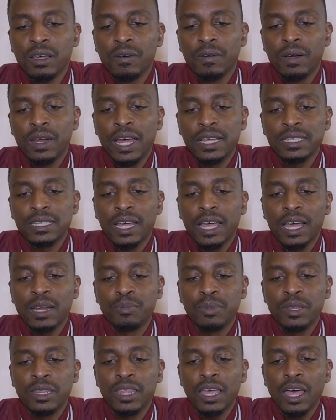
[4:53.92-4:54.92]
When Isaac
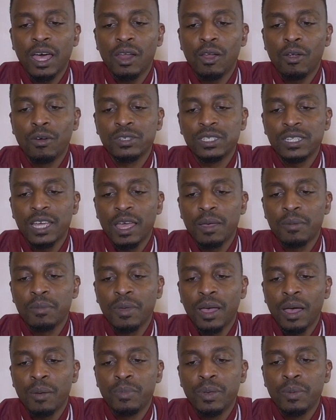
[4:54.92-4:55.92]
had been there a long time,
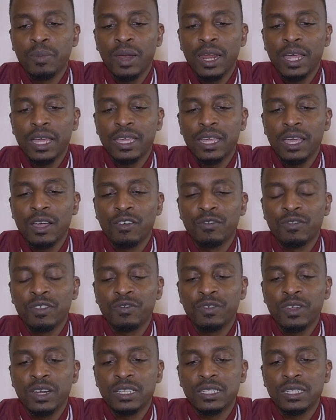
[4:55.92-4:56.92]
Abimelech, king of the
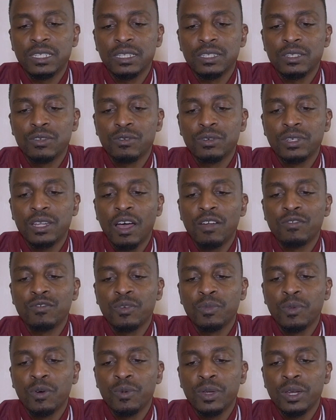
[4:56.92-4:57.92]
Philistines, looked down
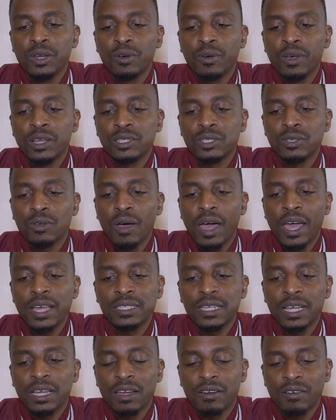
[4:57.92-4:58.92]
from a window and saw
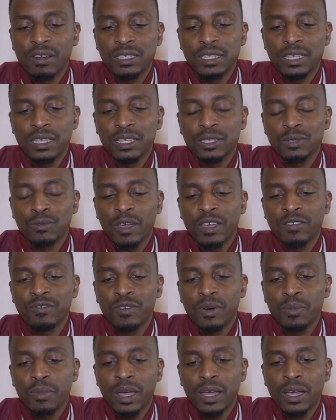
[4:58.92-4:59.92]
Isaac caressing his
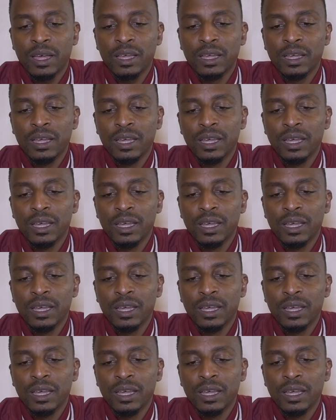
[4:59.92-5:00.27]
wife Rebekah.